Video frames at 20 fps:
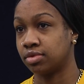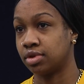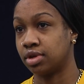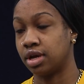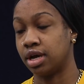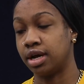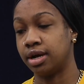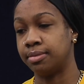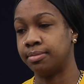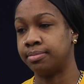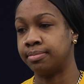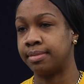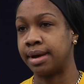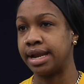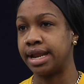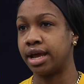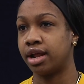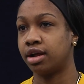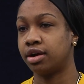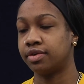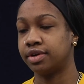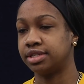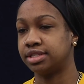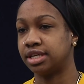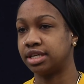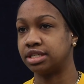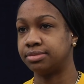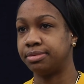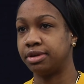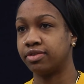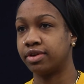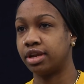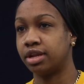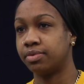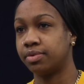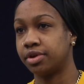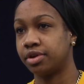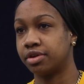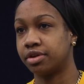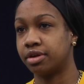Um, my dad always says be ready
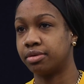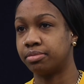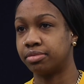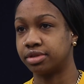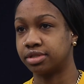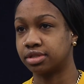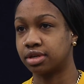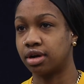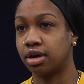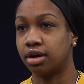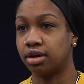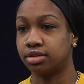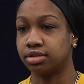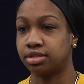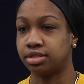when your number's called.